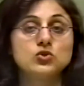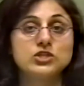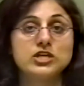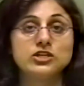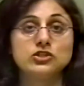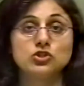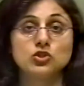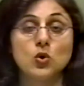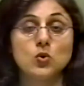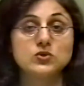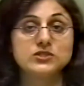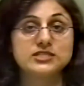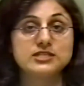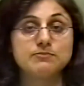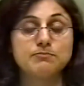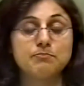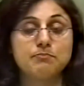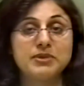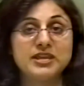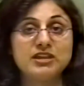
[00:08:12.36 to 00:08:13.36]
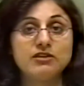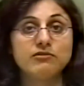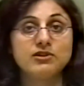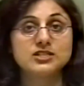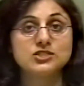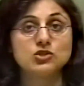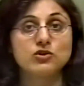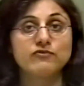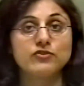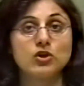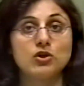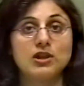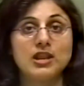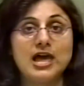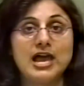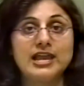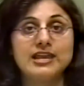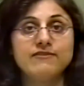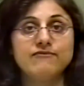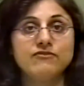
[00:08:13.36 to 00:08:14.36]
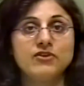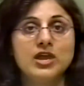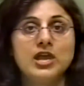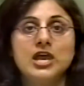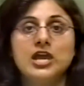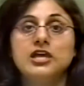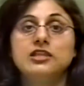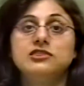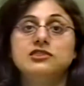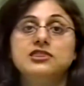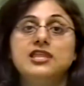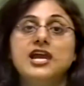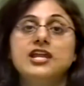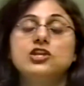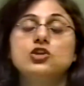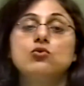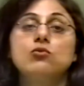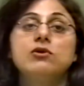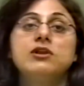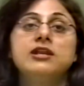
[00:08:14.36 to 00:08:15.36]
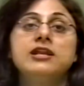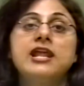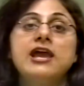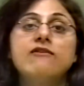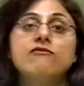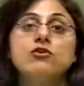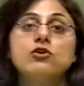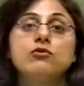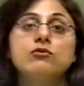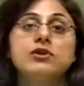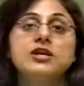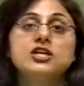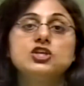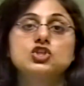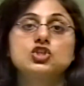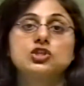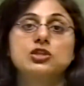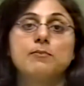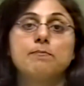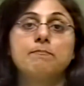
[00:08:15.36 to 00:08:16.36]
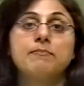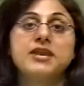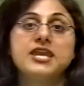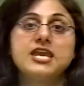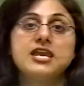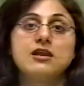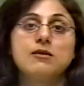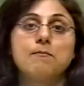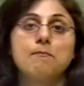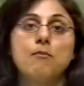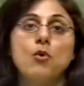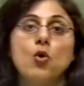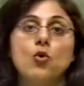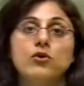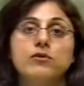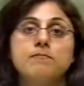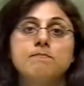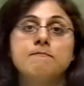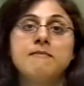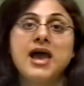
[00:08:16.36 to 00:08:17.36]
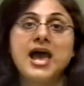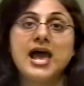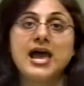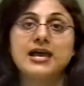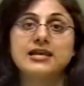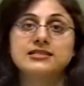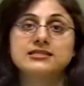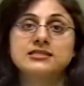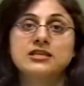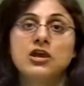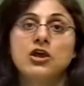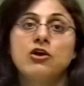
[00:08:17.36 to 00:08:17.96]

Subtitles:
in those periods of your life, then you never reach the peak bone mass,